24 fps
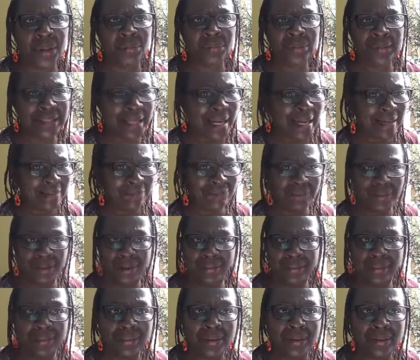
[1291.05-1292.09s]
which I have
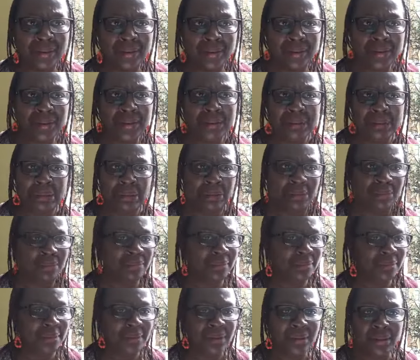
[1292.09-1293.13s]
done, you know,